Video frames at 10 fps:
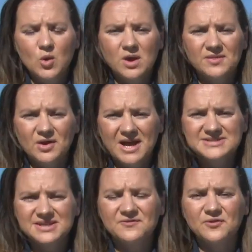When they're
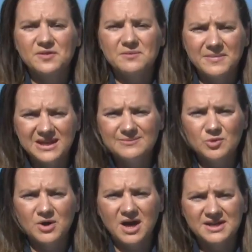asking for the
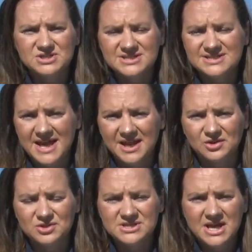minimum hygiene
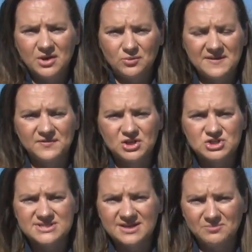standards,
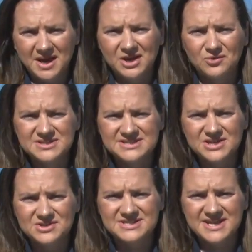refugees and migrants
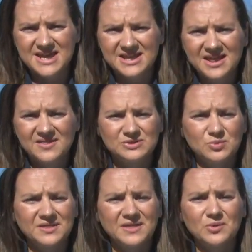here say that
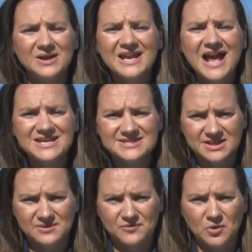what they're really
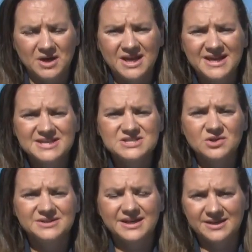asking for is their
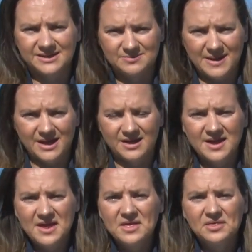dignity back.
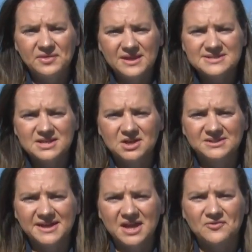Things that are
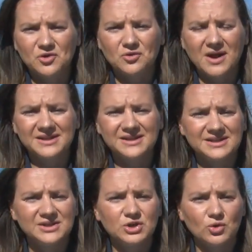taken for granted
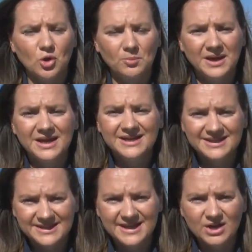in Europe
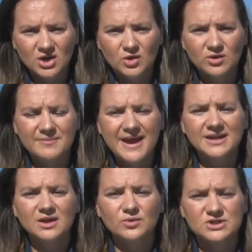here remain
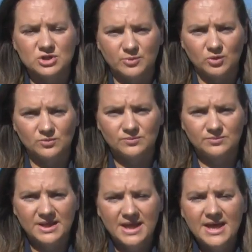unreachable.
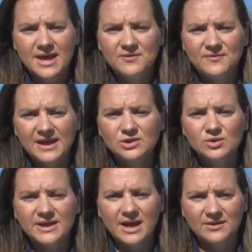Fae
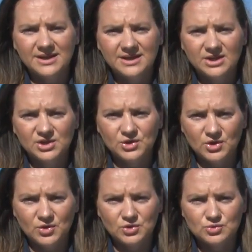Dulgieri,
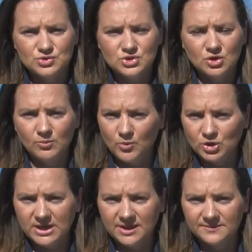Euronews,
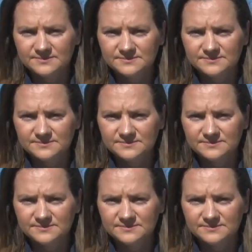Moria.